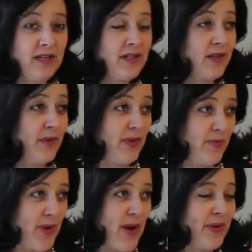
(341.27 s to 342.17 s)
So in the
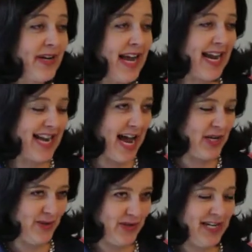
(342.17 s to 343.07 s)
motorcade,
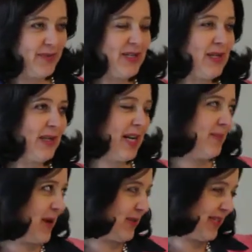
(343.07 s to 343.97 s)
I usually was looking
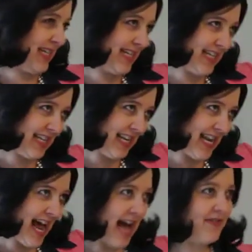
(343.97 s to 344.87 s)
mostly to the
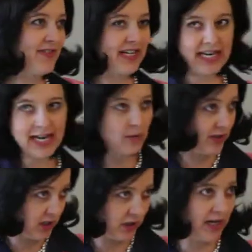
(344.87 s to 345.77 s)
left and he
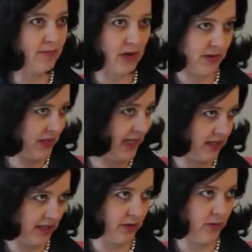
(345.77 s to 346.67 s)
was looking mostly
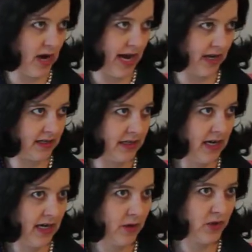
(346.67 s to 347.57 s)
to the right,
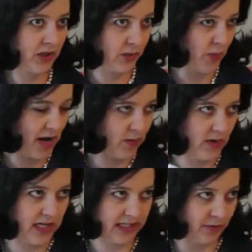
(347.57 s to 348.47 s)
which is one
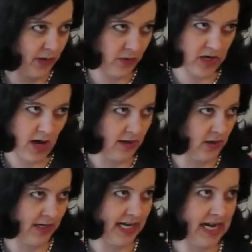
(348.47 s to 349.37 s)
reason we were not
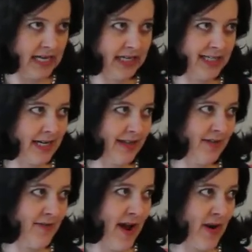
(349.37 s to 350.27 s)
looking at each other
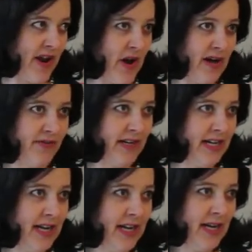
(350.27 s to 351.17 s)
very often.
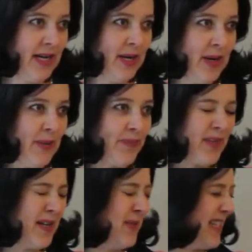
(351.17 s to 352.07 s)

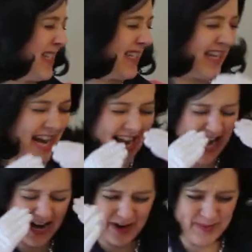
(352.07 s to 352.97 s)
And it was
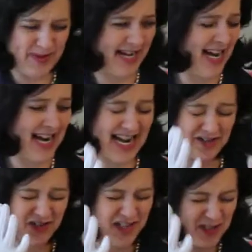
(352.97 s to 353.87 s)
terribly
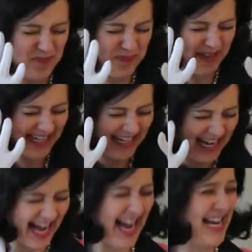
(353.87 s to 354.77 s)
hot, just
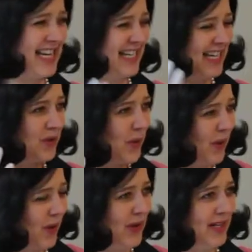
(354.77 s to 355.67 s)
blinding
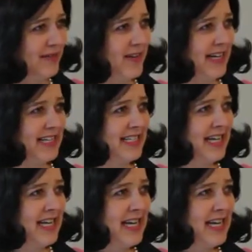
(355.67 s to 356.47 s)
all of us.